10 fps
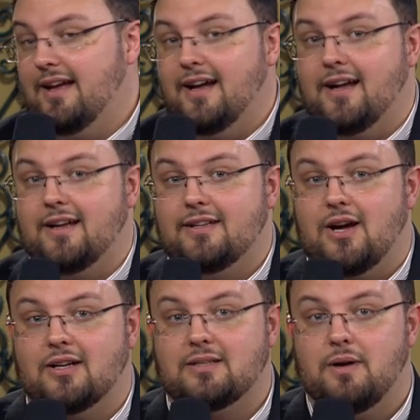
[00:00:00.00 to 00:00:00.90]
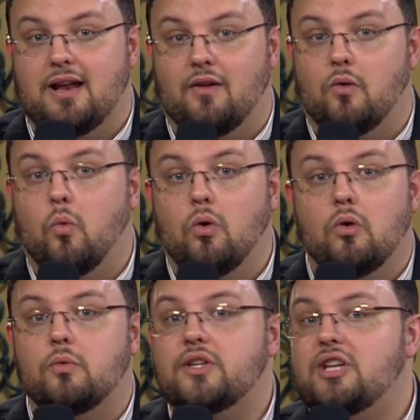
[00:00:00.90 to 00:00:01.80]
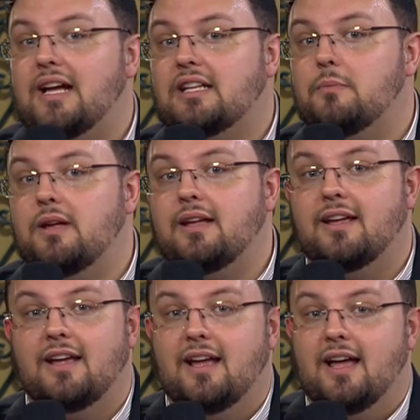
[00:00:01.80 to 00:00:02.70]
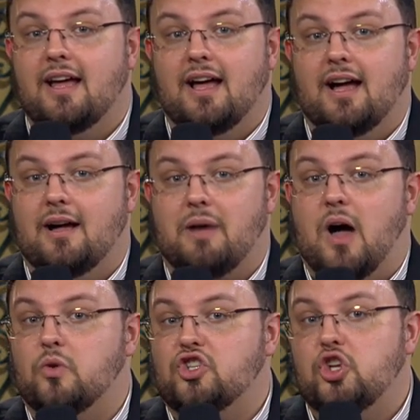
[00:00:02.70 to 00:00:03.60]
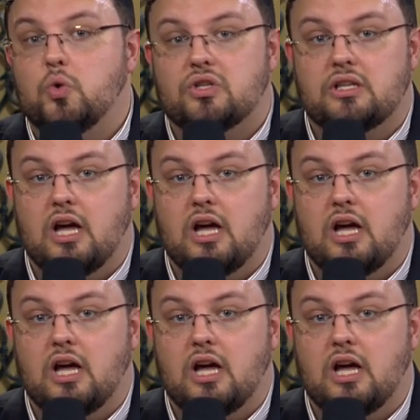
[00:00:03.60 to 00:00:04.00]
Uh, it talks about how the world rejected me. Um, I was used